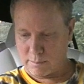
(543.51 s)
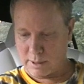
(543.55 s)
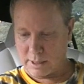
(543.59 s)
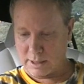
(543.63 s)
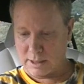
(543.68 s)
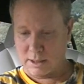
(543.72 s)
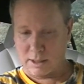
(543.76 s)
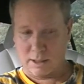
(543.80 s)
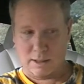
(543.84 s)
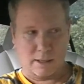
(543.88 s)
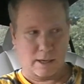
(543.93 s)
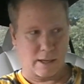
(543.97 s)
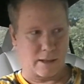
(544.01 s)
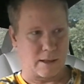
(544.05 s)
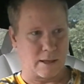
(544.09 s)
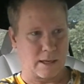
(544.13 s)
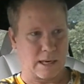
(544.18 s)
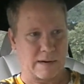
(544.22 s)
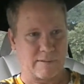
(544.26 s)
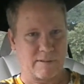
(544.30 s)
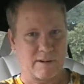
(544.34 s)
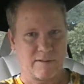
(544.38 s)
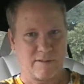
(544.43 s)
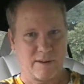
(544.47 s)
Basically, I think
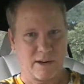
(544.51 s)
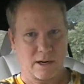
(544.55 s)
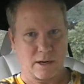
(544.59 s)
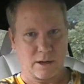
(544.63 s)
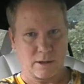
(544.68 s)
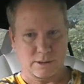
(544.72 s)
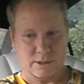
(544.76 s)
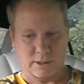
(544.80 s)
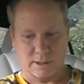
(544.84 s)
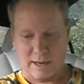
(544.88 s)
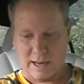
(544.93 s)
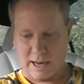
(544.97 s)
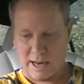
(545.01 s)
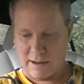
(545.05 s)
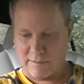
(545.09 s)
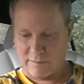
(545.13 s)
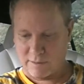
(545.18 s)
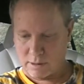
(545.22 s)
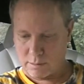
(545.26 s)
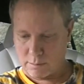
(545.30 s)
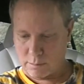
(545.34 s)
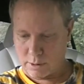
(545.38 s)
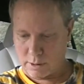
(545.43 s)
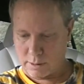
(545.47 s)
every vehicle should have
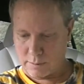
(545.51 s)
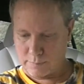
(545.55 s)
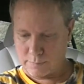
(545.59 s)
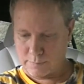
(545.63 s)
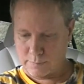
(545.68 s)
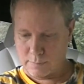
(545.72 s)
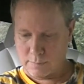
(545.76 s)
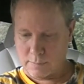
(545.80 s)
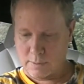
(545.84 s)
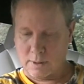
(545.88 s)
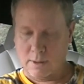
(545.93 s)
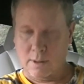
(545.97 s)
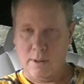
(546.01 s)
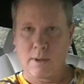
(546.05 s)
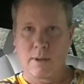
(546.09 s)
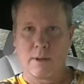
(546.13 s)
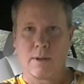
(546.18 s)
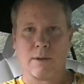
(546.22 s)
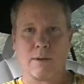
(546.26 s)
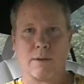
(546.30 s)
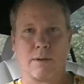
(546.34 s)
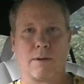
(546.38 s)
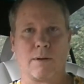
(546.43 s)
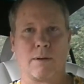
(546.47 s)
it, but
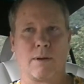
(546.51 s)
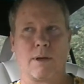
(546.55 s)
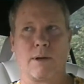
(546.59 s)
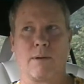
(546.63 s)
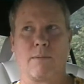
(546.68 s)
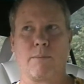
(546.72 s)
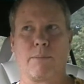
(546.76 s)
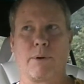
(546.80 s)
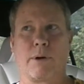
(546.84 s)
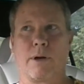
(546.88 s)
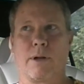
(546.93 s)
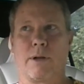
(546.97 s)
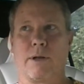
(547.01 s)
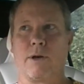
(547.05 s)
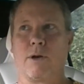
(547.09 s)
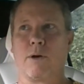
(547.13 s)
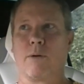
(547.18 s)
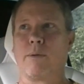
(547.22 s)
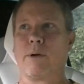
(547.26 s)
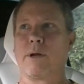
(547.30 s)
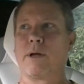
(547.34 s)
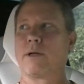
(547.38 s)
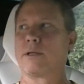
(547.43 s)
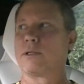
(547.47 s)
apparently
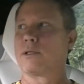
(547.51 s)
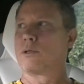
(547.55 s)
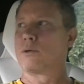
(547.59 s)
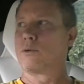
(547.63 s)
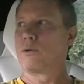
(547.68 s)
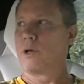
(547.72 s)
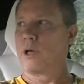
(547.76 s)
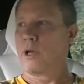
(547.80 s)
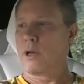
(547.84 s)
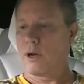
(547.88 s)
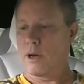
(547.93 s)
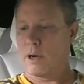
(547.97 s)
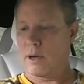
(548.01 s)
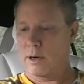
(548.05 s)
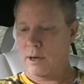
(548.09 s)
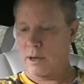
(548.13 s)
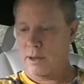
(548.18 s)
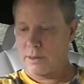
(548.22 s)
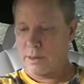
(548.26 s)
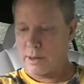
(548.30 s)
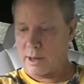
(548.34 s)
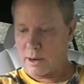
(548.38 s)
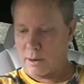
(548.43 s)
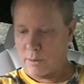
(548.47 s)
nobody else has really caught
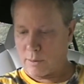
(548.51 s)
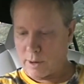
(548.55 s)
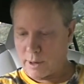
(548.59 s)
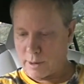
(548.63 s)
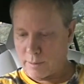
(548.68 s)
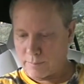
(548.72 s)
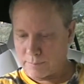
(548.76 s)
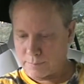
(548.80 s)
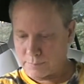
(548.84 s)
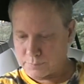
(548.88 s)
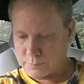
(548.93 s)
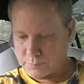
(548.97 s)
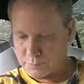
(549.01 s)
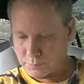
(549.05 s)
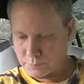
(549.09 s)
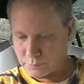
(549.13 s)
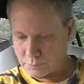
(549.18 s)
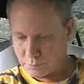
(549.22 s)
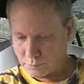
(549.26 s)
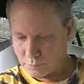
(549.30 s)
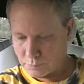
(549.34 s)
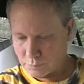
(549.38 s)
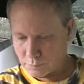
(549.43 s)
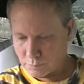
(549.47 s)
on that way.
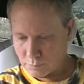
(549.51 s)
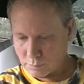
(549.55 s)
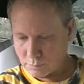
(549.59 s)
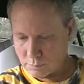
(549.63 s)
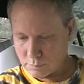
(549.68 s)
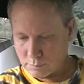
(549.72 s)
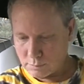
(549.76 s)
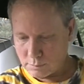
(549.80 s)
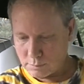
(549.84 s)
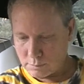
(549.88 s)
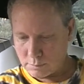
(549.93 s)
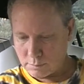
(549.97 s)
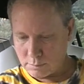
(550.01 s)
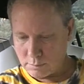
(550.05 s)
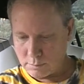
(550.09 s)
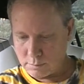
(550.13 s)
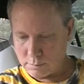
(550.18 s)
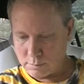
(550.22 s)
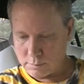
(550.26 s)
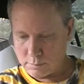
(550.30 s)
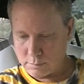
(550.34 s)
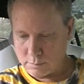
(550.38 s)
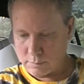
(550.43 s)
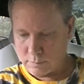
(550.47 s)

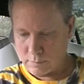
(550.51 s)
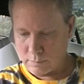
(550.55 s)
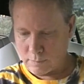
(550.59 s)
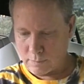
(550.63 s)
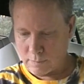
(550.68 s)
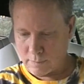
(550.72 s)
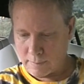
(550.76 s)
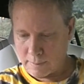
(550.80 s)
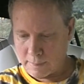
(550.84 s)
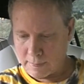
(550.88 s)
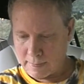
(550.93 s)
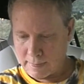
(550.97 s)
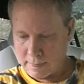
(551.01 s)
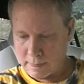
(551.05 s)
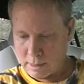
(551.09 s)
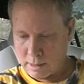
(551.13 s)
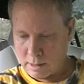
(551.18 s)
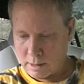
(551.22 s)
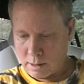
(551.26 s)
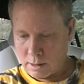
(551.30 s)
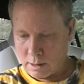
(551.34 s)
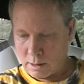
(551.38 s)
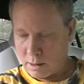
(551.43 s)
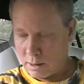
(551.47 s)

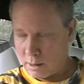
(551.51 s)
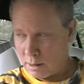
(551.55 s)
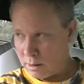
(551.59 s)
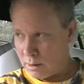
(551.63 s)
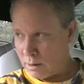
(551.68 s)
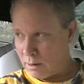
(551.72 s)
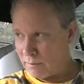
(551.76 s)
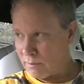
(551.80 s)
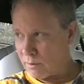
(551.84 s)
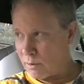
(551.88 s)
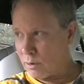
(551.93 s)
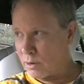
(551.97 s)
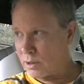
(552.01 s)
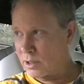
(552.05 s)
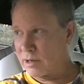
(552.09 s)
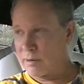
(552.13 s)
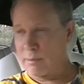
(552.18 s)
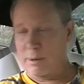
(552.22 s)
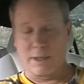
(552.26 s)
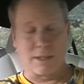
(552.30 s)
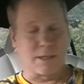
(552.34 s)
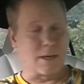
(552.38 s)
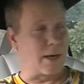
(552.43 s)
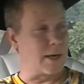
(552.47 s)
Of course,
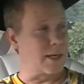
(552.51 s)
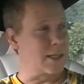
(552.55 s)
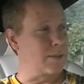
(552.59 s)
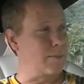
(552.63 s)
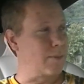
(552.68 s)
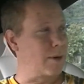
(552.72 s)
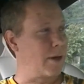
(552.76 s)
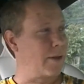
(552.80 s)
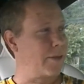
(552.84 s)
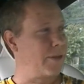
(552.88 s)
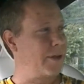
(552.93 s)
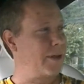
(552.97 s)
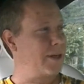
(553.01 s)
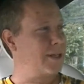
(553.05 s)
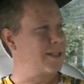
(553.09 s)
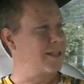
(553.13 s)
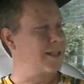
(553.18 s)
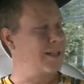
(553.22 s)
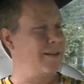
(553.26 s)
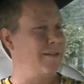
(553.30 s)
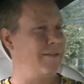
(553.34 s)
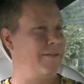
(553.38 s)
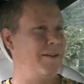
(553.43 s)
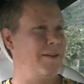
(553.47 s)
everybody talks about this.
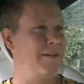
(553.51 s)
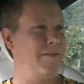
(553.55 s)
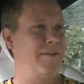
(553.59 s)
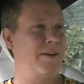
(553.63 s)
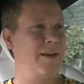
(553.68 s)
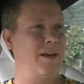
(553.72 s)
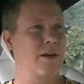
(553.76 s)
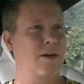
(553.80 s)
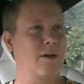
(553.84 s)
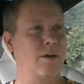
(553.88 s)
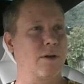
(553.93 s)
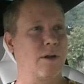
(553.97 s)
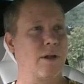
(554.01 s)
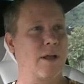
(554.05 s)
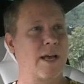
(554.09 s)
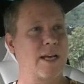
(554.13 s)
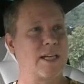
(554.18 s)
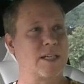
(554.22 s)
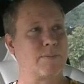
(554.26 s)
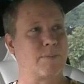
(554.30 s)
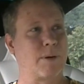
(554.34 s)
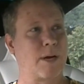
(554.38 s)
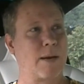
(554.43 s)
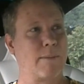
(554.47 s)
The EV vehicle
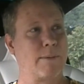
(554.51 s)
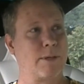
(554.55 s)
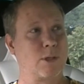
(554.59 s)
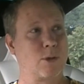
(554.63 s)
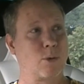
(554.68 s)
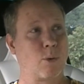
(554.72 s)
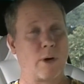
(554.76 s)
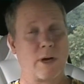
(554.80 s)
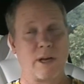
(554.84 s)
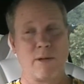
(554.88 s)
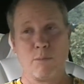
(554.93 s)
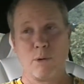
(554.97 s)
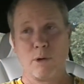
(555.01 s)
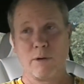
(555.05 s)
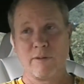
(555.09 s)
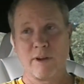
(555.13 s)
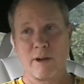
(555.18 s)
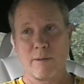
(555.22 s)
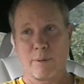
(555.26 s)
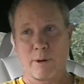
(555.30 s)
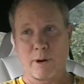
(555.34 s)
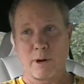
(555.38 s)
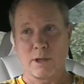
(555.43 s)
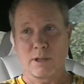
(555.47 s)
has probably 20
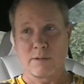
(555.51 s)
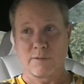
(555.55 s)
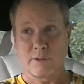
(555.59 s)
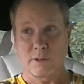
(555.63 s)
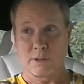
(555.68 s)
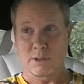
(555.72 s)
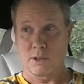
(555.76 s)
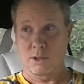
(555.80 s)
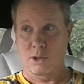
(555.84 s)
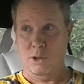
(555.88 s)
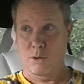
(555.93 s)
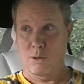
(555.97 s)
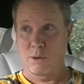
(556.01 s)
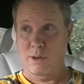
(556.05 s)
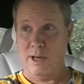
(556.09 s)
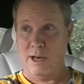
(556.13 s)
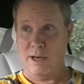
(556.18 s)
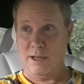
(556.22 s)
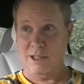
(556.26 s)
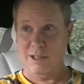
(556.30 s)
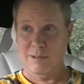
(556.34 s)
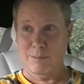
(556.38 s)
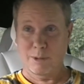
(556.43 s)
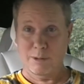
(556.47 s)
moving parts versus
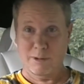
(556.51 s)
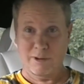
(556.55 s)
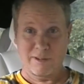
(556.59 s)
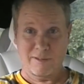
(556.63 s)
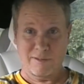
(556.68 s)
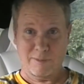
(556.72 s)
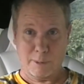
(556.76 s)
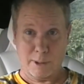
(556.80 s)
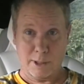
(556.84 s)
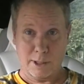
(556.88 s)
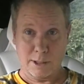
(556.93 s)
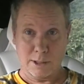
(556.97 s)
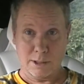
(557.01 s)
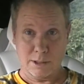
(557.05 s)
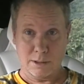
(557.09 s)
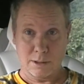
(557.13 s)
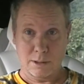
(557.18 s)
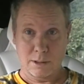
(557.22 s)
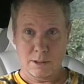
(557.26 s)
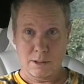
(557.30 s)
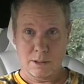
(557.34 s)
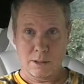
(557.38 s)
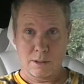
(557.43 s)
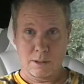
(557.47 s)
2,000 moving parts
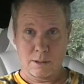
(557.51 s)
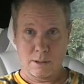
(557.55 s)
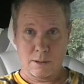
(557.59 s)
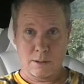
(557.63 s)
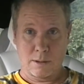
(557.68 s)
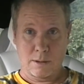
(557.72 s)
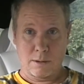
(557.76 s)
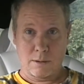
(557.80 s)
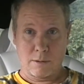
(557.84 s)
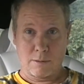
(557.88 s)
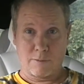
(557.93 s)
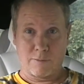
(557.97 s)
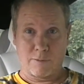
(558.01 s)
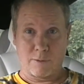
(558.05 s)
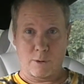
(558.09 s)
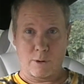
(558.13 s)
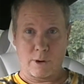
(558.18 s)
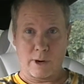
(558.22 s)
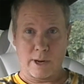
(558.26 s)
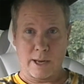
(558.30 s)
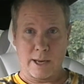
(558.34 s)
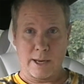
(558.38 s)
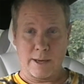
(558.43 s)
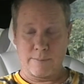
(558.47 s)

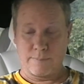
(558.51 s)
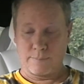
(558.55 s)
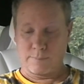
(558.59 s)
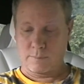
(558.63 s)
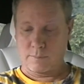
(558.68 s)
for a